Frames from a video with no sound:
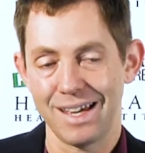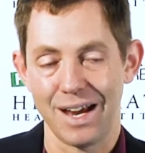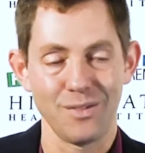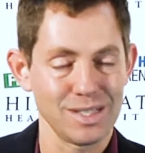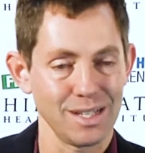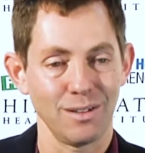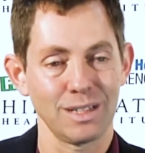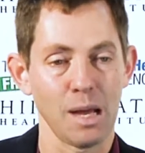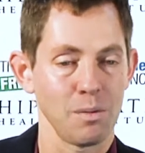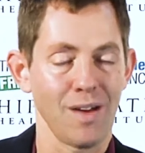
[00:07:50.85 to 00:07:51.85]
Every single
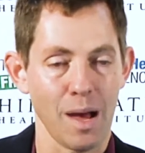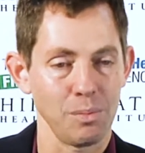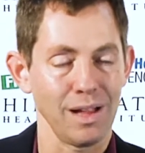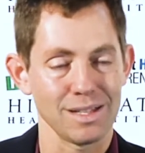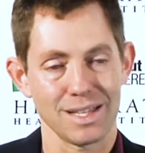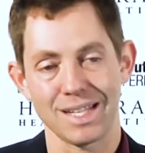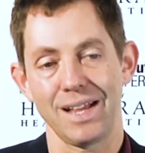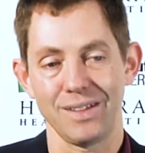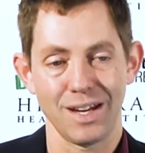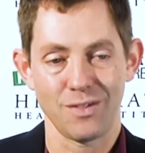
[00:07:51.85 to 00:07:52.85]
type of apple has a
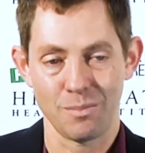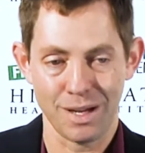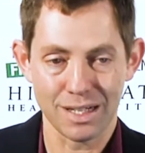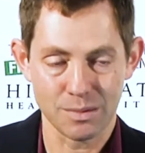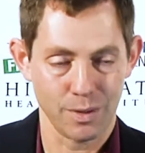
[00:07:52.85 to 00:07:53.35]
slightly different mix.